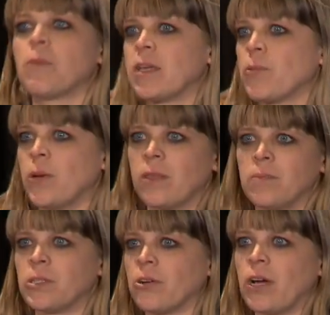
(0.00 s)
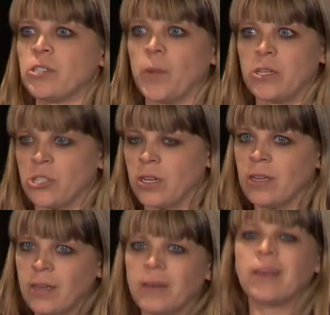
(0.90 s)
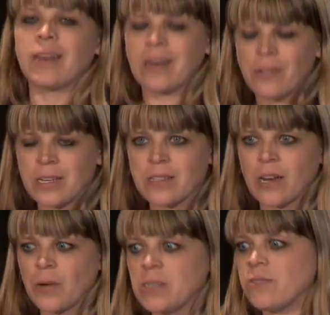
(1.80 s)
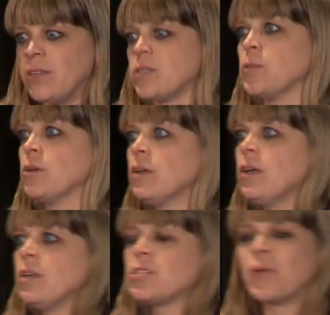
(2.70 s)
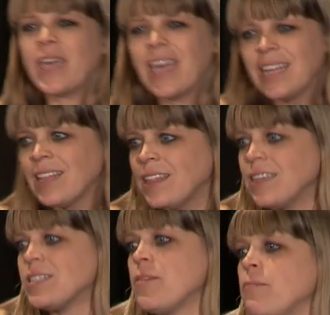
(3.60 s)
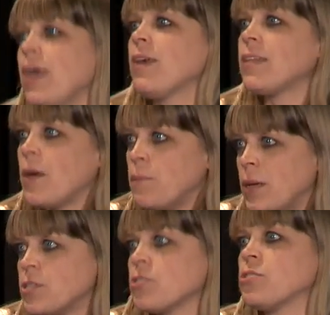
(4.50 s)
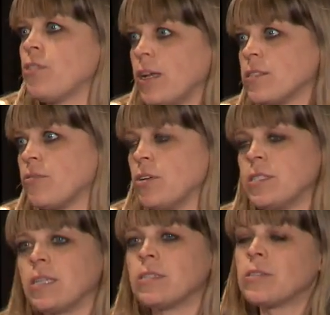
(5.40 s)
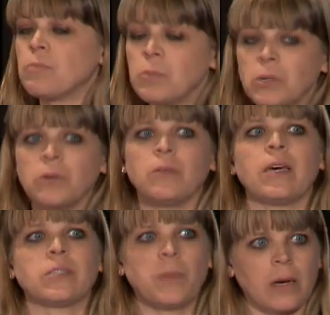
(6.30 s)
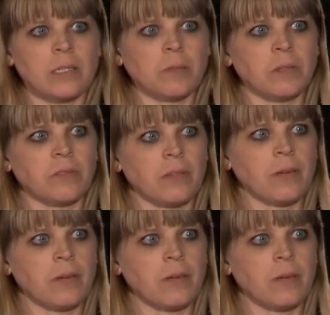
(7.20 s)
the way with them till graduation. And I know that's not always feasible. So anything to make that mentor transference as smooth as possible for